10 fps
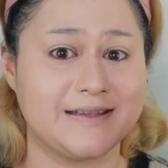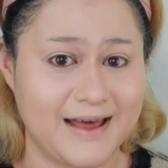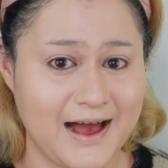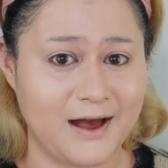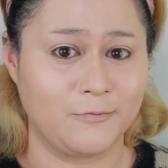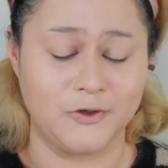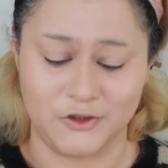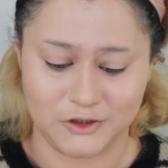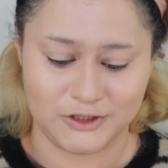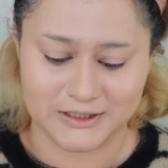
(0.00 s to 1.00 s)
that
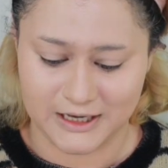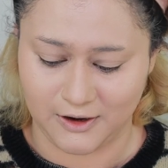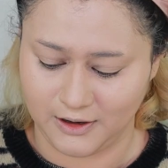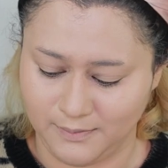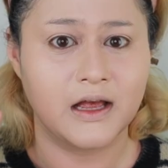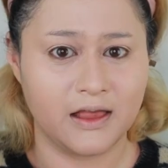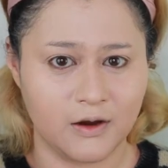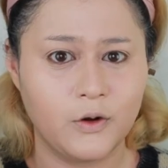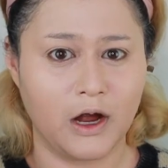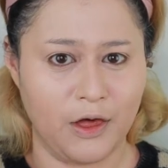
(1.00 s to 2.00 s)
was just scary. I
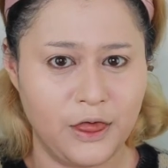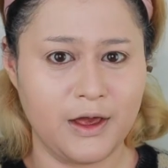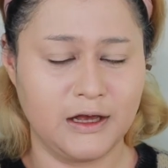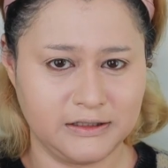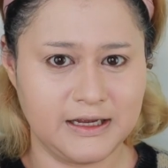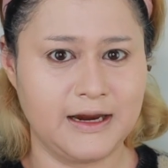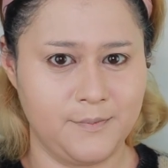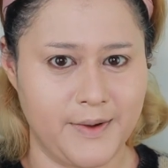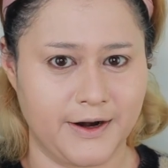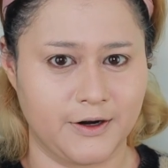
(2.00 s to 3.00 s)
think it's
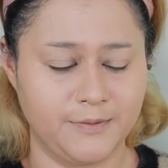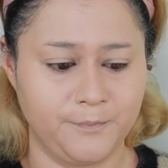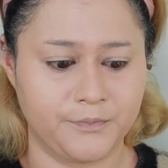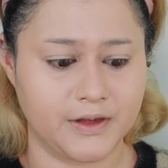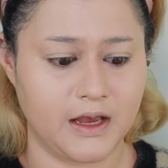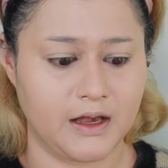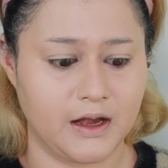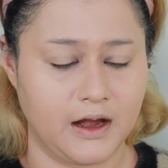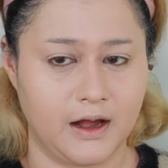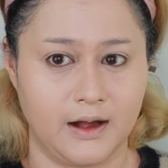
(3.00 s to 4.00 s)
getting better.
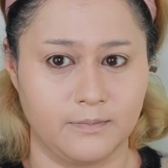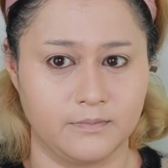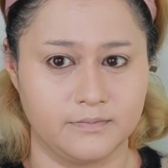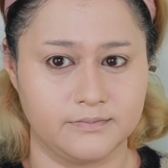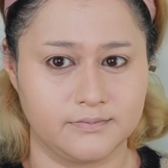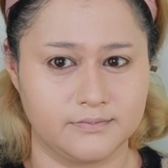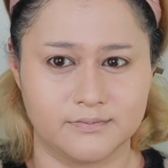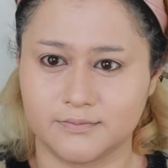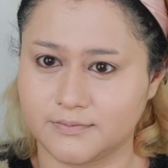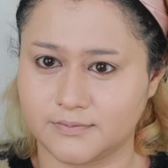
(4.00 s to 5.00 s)

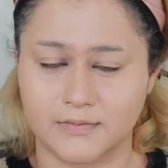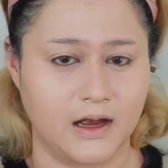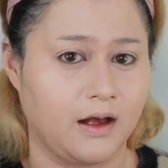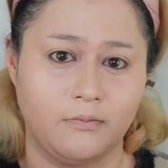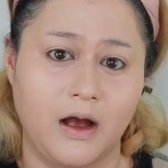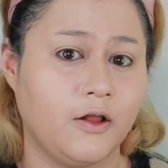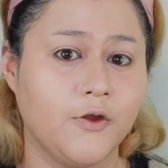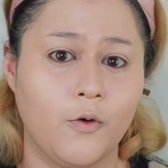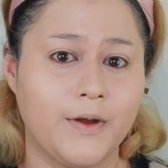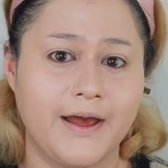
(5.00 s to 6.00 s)
I'll
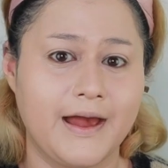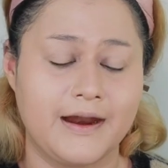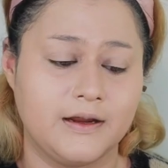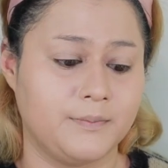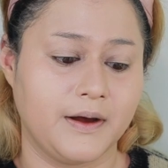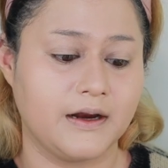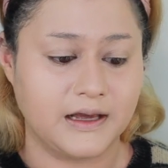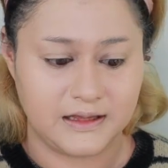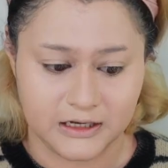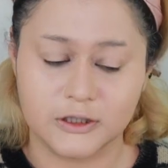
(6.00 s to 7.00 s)
know when I edit, but
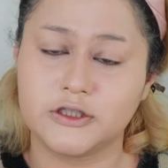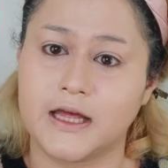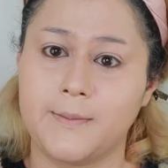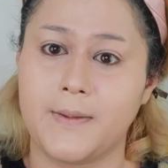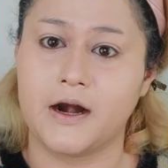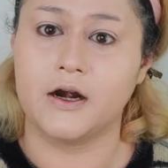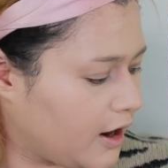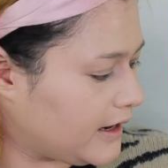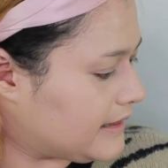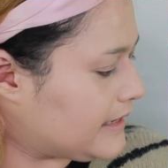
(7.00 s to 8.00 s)
I think it's getting better.
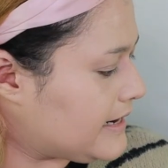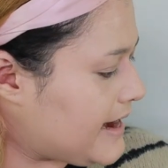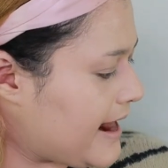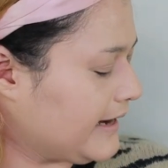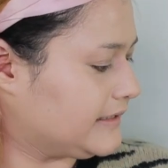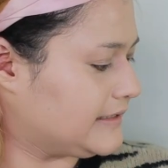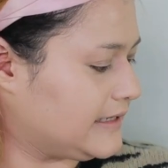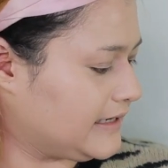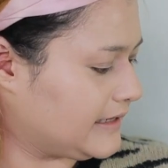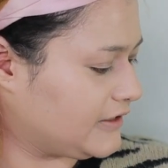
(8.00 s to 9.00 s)
All right, the next
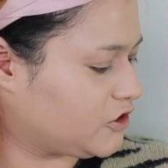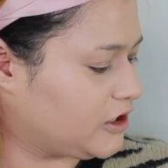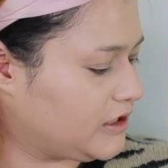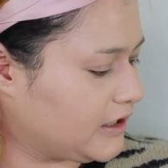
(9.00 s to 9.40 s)
thing that she